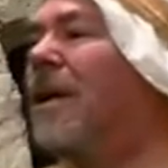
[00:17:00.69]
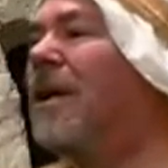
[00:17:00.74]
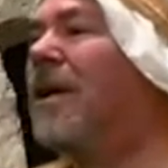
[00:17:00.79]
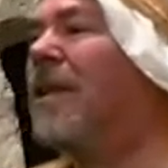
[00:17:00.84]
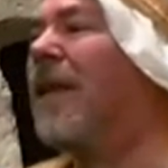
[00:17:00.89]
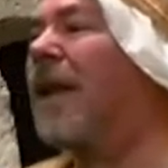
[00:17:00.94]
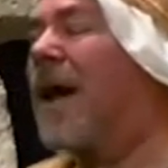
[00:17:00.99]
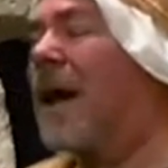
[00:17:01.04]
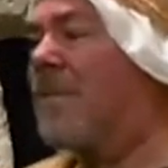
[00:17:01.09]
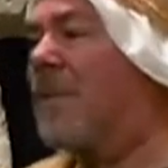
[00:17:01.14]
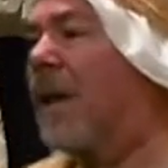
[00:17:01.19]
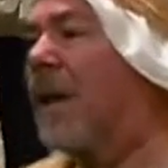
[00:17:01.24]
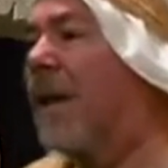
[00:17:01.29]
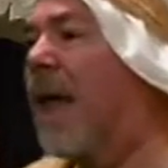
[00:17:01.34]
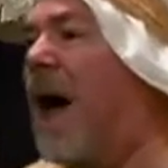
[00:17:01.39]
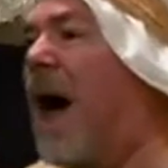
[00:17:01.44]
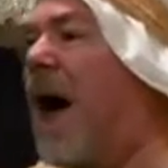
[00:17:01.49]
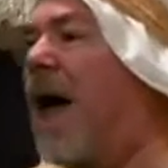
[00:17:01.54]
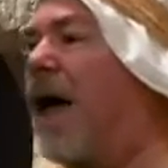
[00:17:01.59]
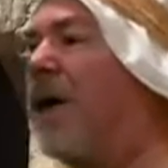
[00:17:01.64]
that I'm
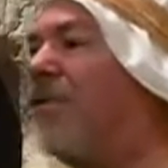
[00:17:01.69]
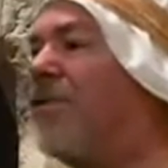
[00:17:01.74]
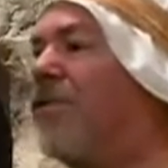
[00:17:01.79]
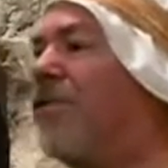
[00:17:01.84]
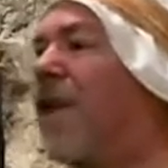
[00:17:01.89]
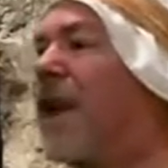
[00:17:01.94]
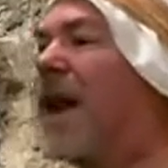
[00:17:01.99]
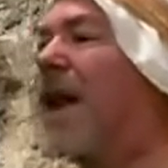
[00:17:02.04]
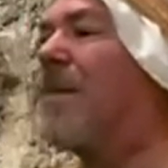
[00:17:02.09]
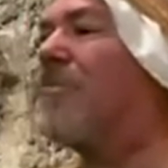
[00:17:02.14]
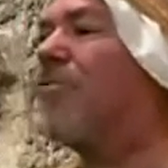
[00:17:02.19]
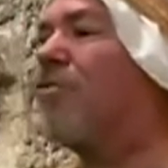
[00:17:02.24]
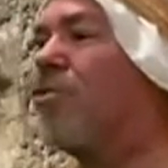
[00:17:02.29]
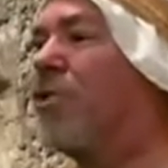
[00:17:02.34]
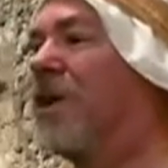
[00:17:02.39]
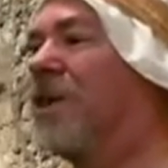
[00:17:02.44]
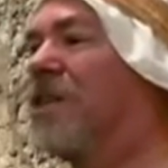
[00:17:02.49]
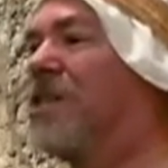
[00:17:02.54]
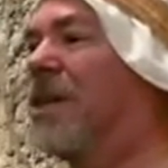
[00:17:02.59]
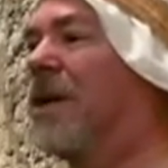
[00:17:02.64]
alive, that I am
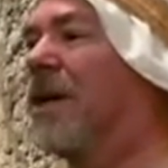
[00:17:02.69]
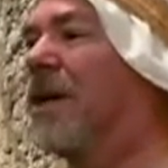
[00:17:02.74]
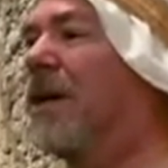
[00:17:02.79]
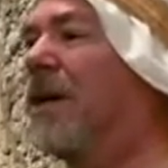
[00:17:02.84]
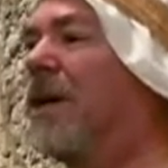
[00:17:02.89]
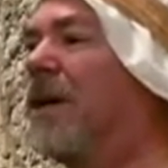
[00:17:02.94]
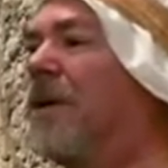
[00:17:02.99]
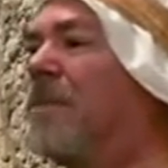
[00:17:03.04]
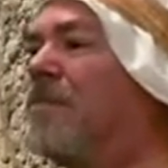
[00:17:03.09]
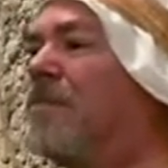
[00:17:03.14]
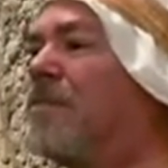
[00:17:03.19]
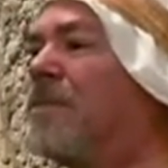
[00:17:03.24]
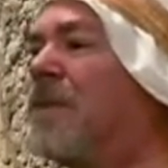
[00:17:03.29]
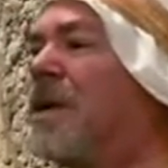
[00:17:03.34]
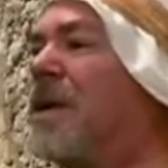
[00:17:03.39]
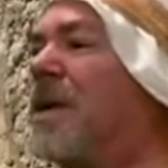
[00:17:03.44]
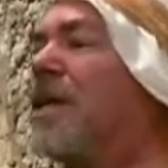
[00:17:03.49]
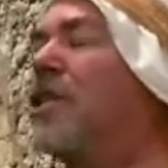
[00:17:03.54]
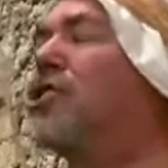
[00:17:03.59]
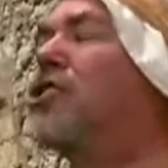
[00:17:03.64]
risen.
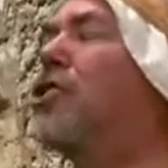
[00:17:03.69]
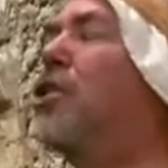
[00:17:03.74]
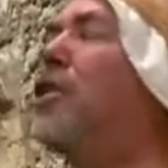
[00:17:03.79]
She